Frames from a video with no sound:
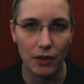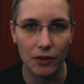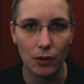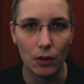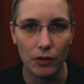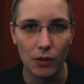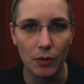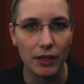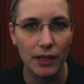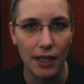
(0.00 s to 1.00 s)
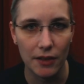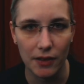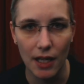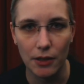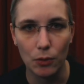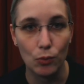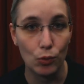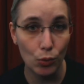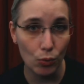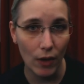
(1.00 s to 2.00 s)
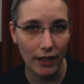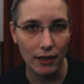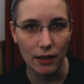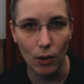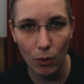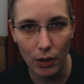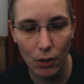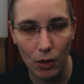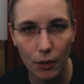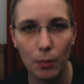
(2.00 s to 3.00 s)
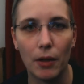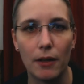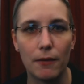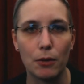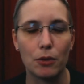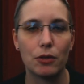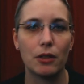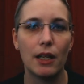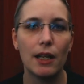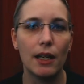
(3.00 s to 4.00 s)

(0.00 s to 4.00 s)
is also in case that you do run an older OctoPi version